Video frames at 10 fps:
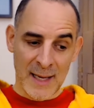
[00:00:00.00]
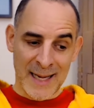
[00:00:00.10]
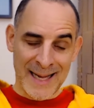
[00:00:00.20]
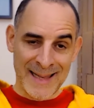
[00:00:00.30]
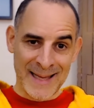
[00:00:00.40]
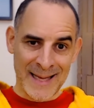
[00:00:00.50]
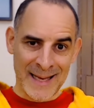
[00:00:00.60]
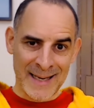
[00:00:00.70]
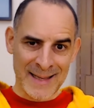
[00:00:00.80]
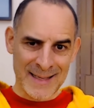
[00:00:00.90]
and
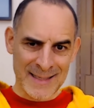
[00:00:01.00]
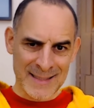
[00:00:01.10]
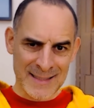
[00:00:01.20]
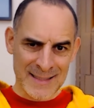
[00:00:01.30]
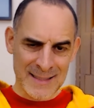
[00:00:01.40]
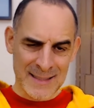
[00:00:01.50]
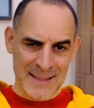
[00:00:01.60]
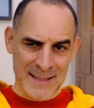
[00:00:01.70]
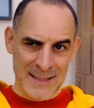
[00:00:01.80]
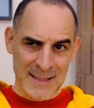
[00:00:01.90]
then things
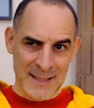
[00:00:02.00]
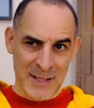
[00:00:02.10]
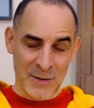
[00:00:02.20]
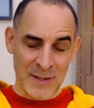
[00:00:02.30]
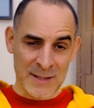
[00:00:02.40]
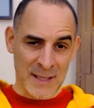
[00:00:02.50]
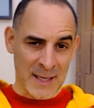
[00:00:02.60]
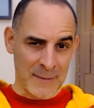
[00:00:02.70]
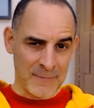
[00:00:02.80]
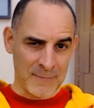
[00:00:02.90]
another
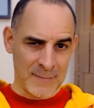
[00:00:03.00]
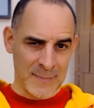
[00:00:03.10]
time